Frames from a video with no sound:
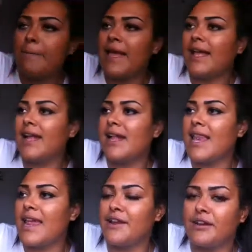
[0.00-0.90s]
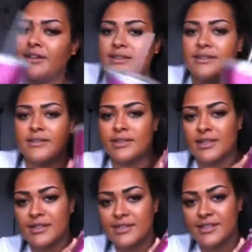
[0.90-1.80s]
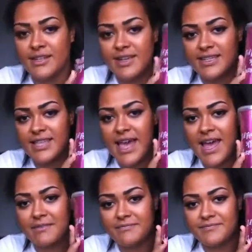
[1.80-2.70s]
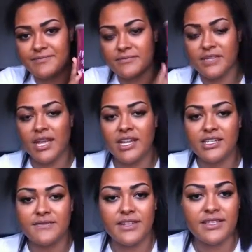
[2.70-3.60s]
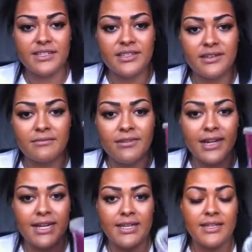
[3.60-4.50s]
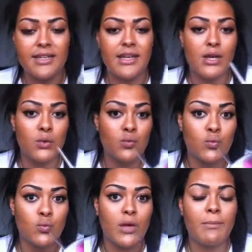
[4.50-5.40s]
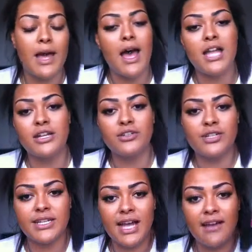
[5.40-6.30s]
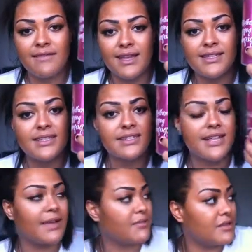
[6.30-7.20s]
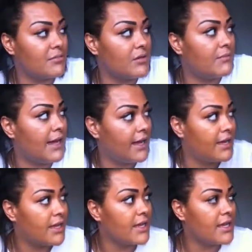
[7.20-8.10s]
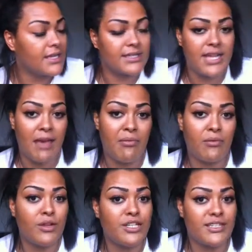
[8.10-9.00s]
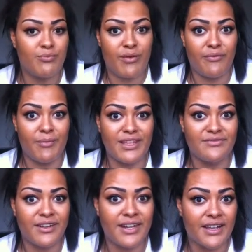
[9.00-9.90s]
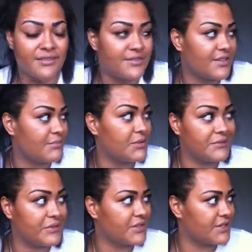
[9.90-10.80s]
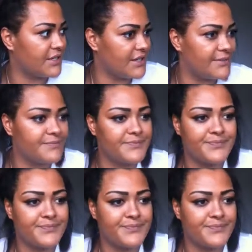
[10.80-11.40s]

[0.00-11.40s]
Pink glitter. So that's that, and I just think this is so pretty. But I don't drink out of these, I just keep them on my table, which is a bit of a mess right now, so I'm not even going to show that.